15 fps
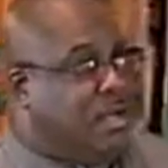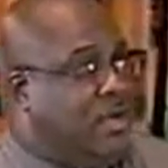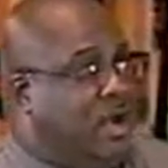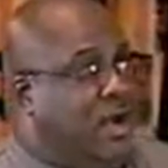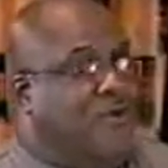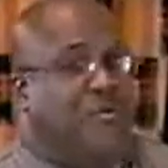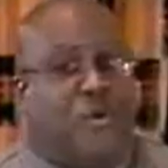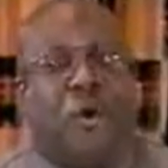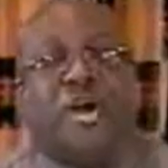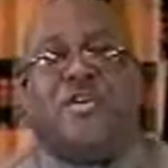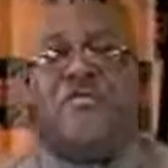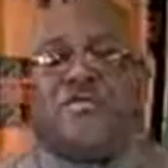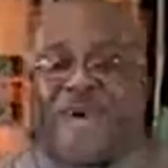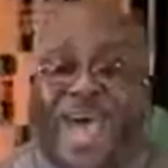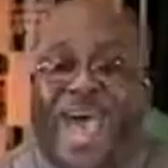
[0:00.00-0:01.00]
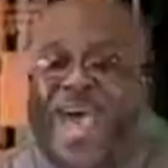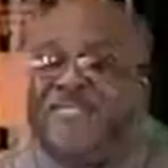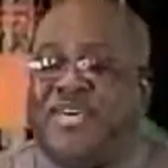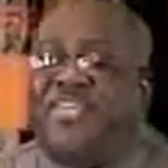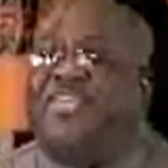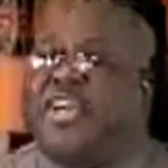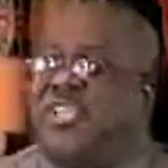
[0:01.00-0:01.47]
A 45
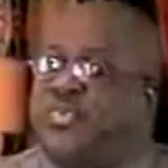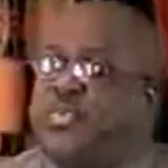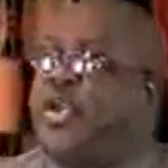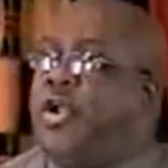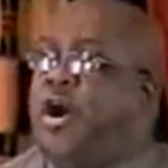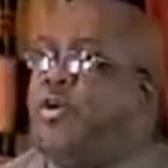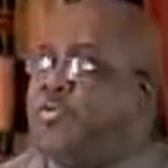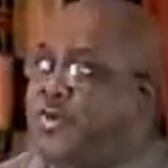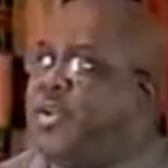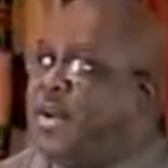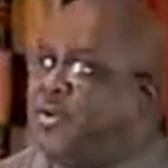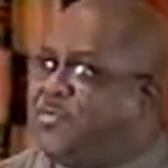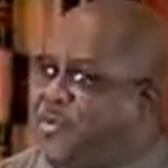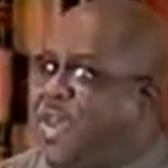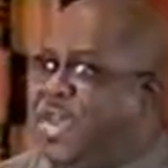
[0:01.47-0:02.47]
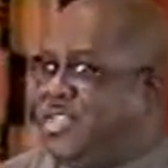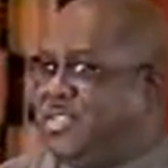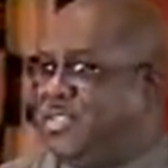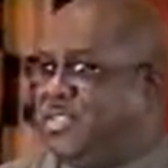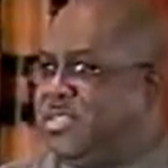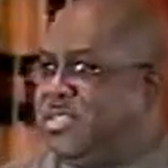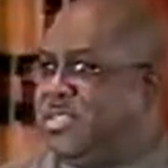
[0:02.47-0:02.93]
had just went off in her face.